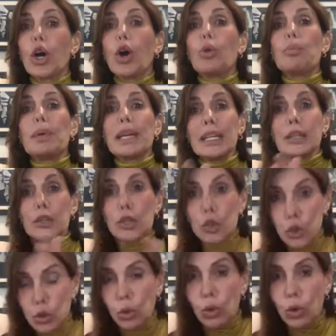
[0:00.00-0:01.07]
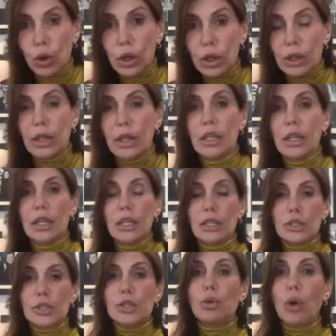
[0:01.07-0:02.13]
opening the door
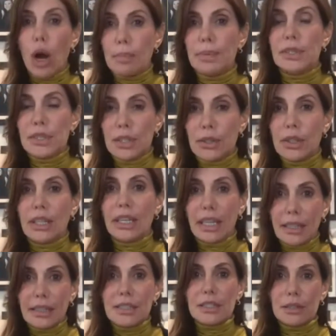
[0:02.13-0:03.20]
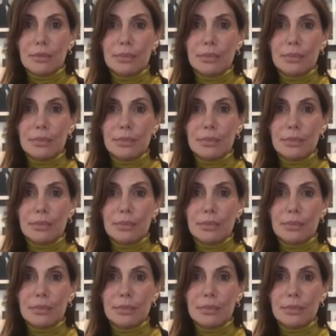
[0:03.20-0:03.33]
to opportunities.